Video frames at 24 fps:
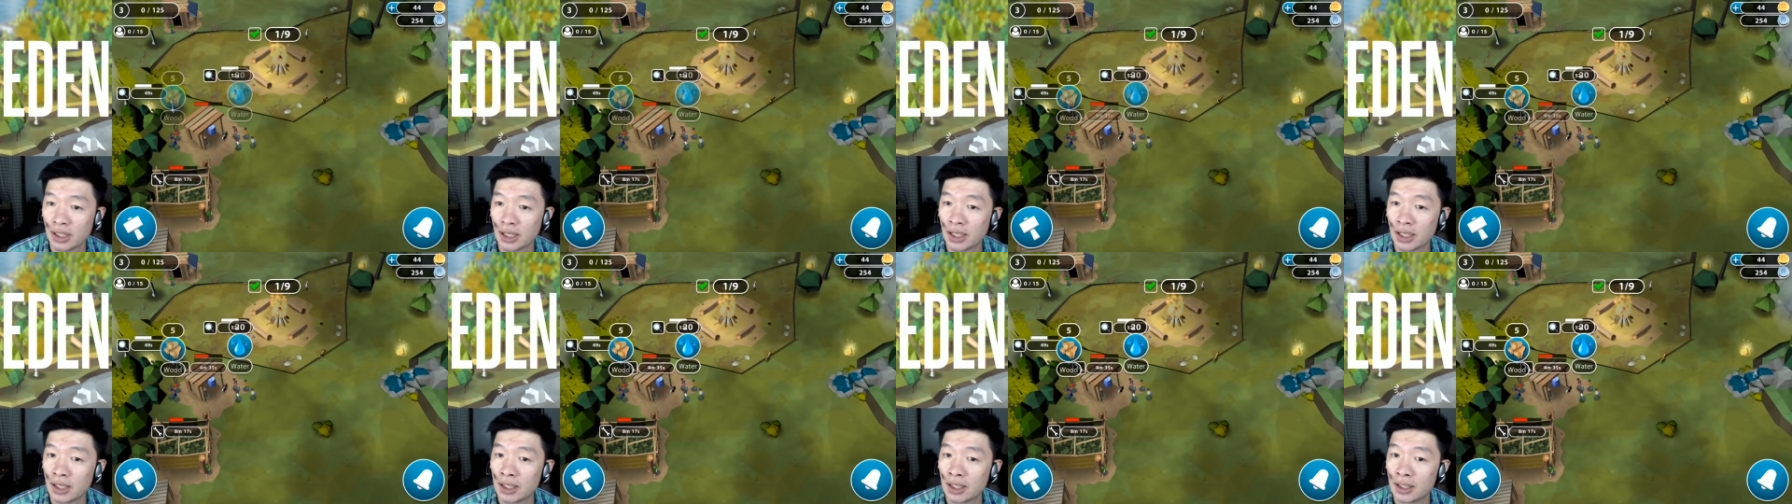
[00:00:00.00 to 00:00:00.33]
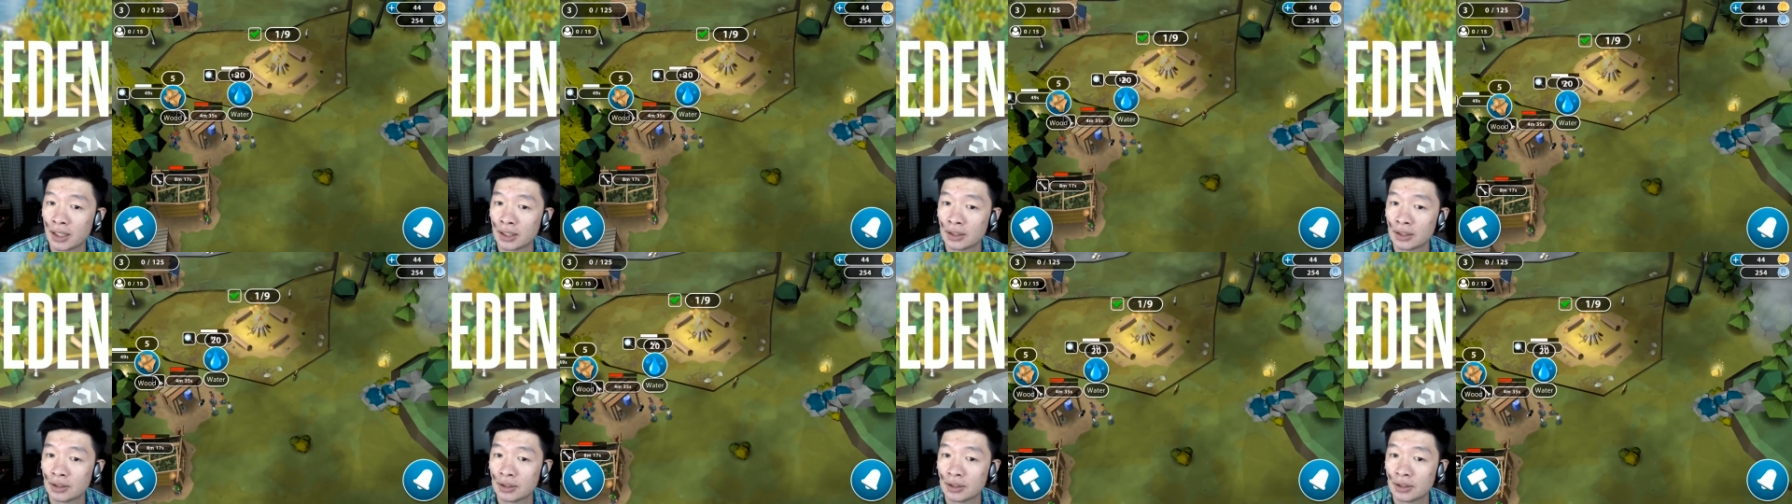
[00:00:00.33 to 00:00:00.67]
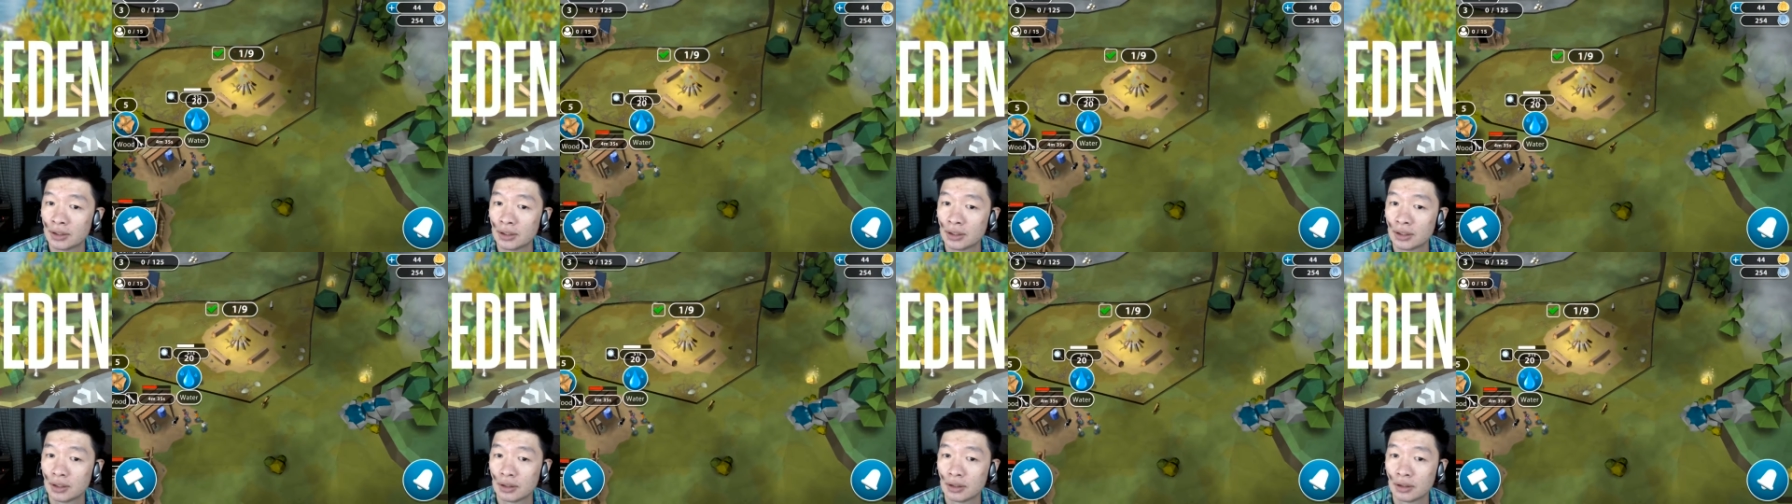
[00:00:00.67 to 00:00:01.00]

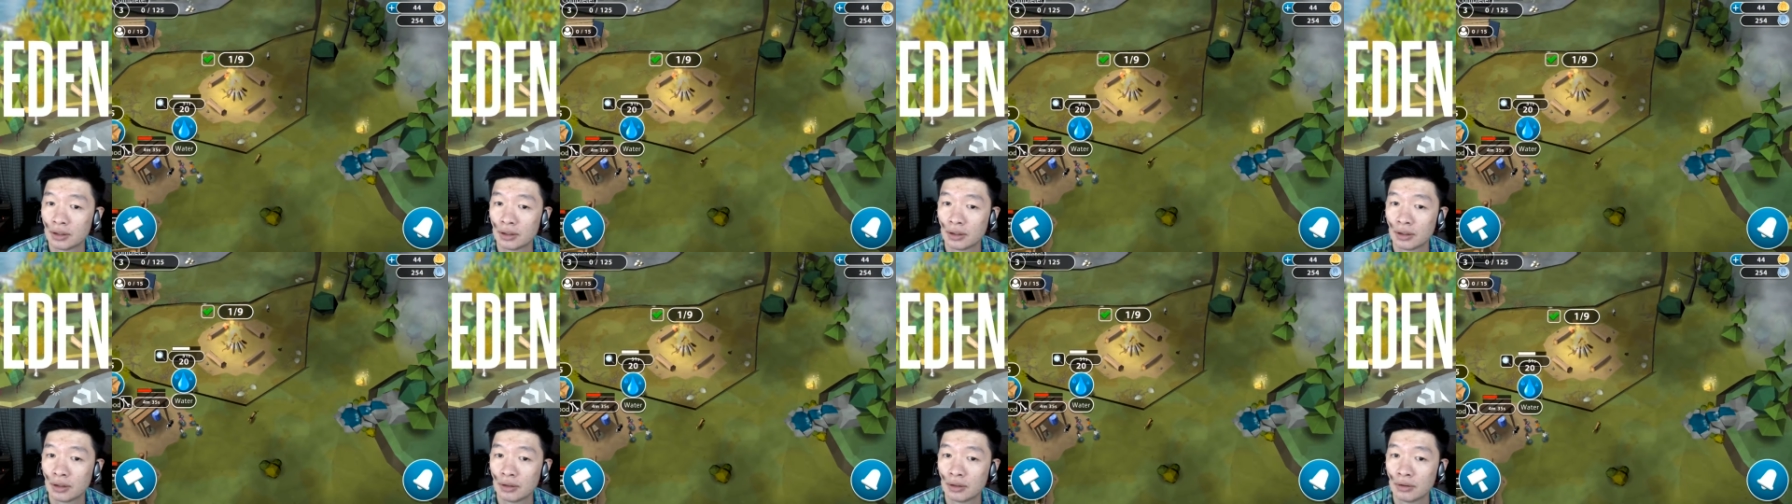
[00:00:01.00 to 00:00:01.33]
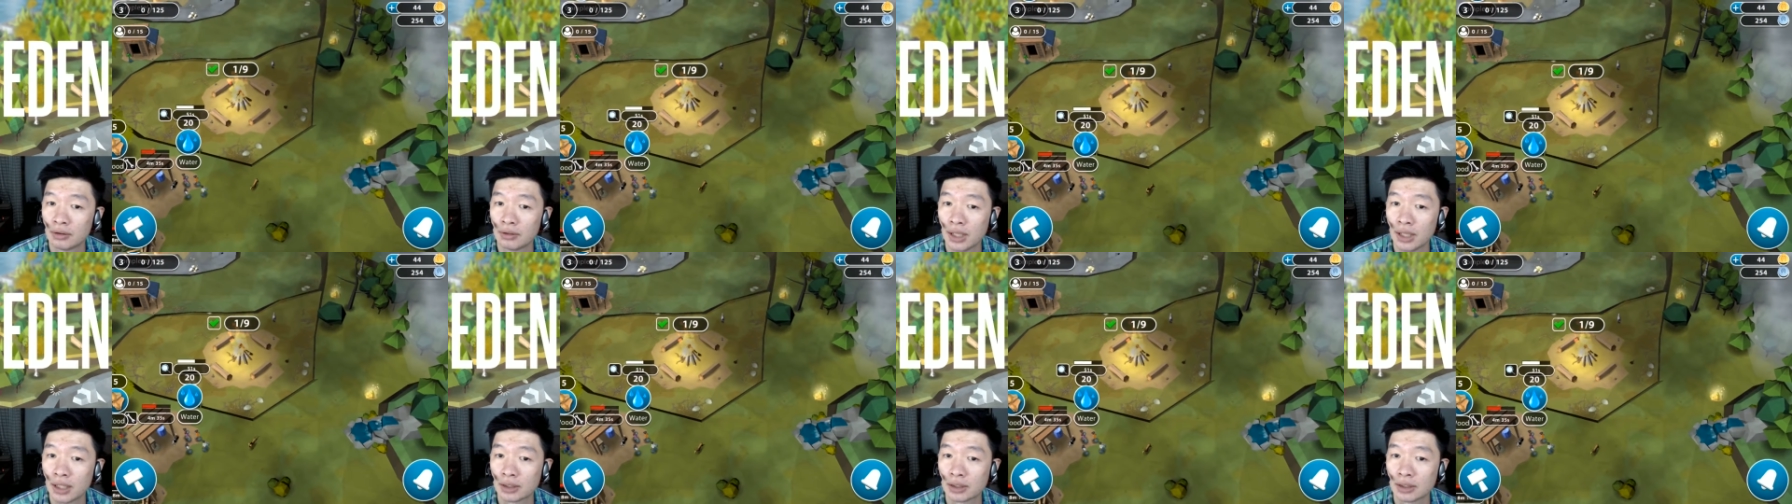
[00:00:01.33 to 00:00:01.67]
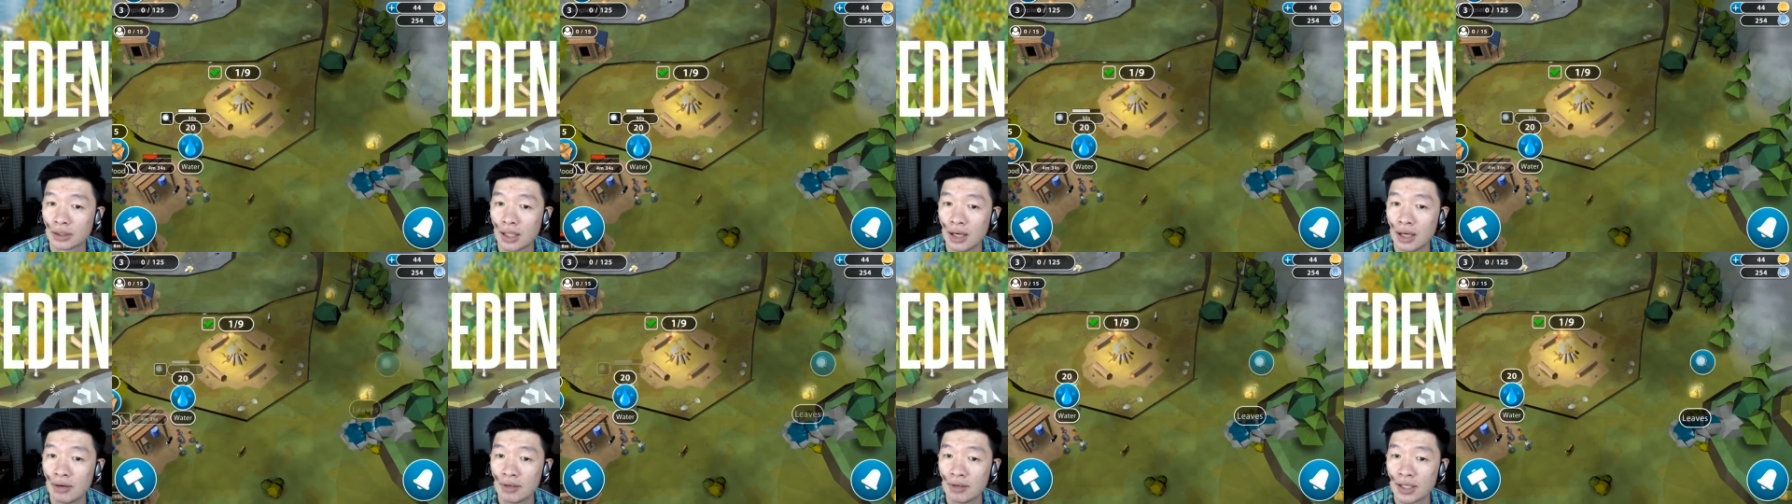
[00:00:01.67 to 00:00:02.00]
And alright,
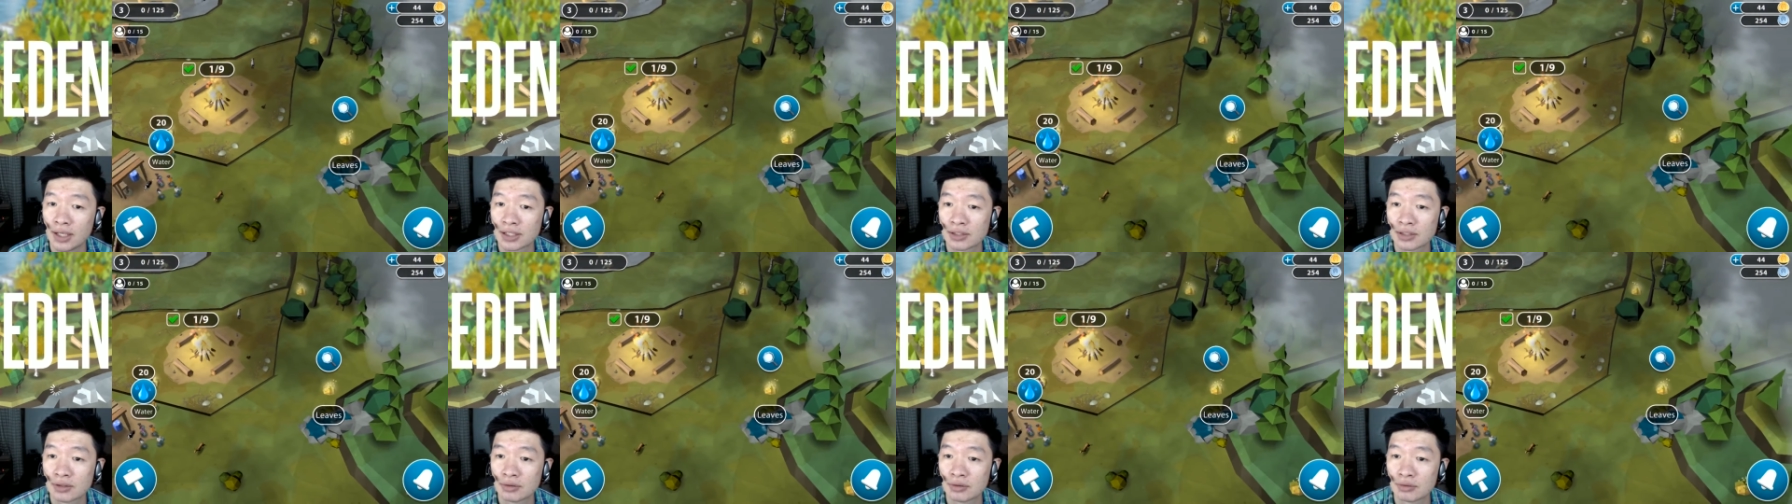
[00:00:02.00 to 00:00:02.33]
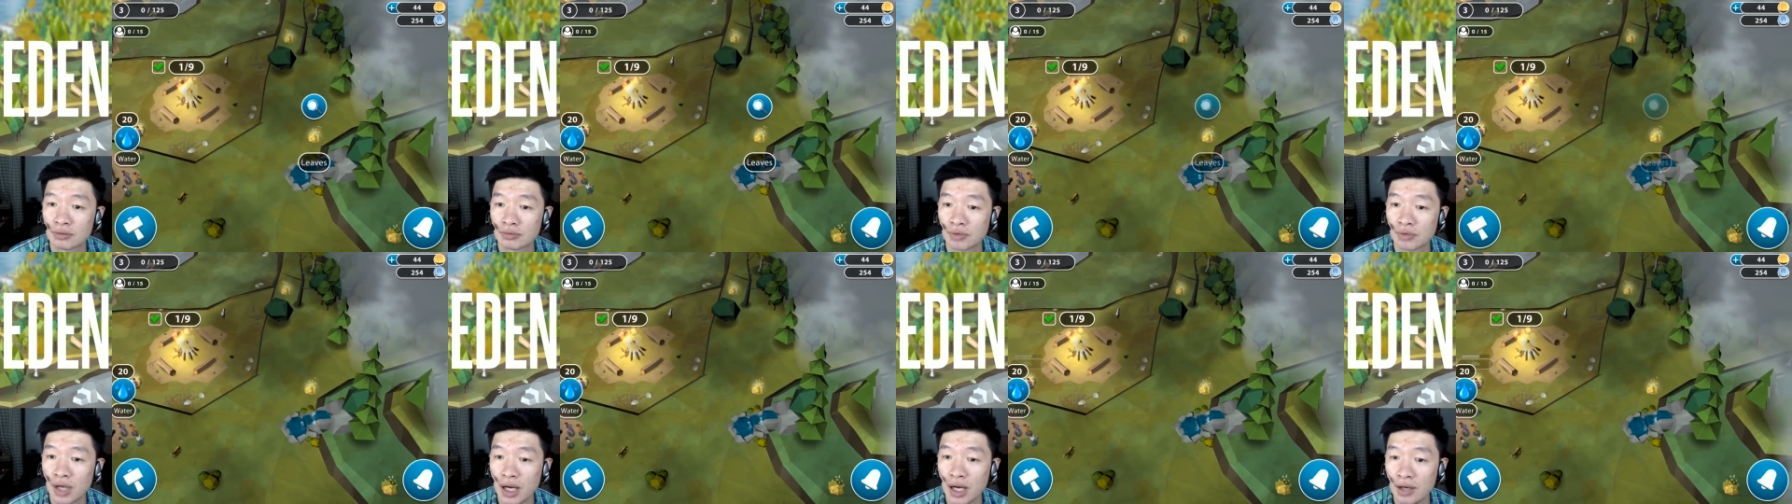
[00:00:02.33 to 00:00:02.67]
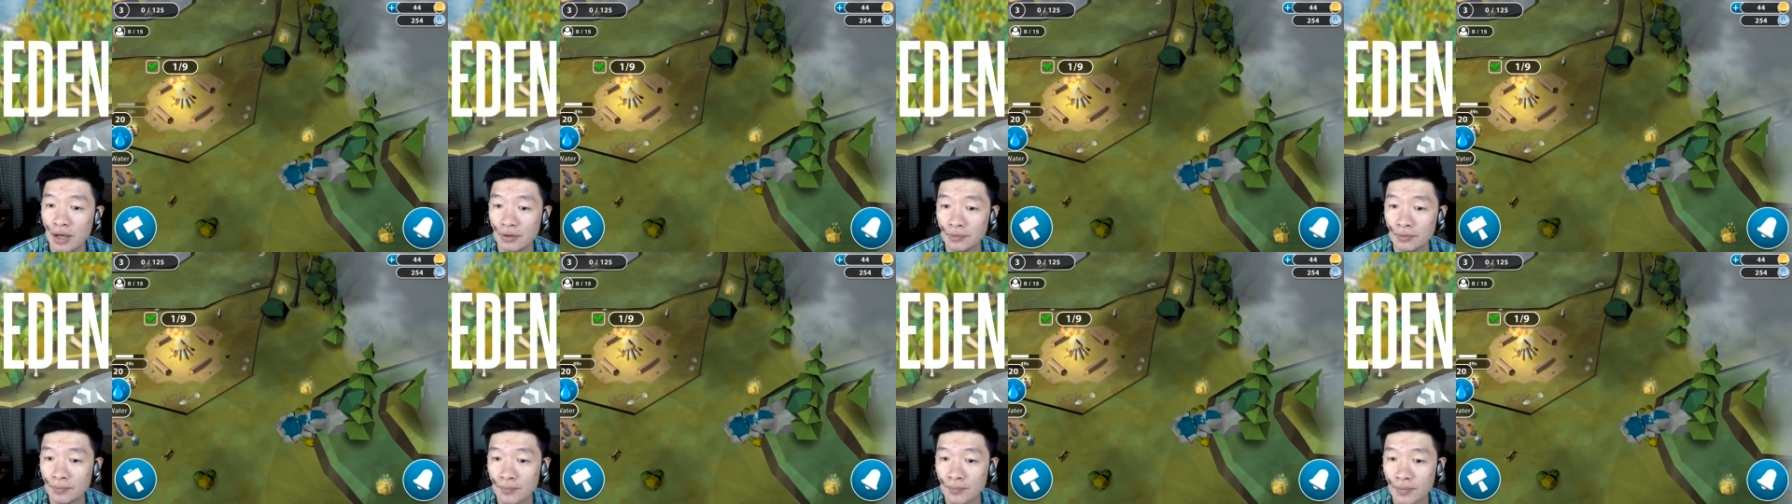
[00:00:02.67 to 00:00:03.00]
now let's look
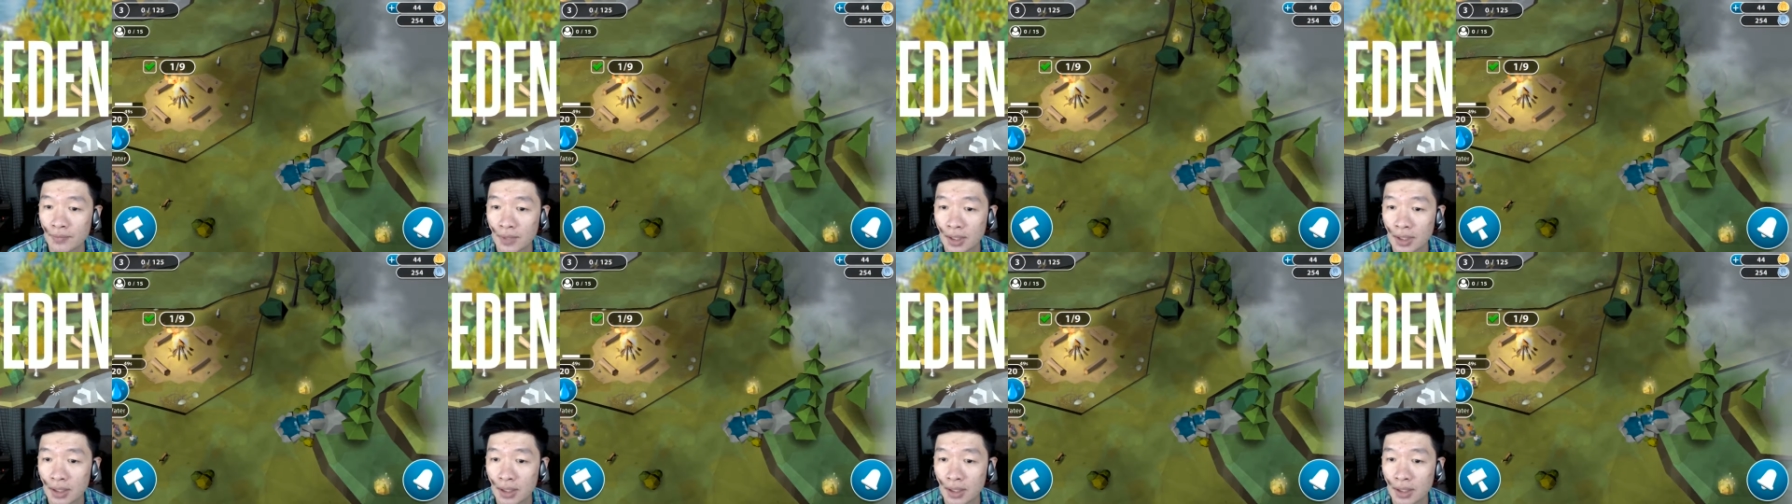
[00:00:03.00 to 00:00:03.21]
around.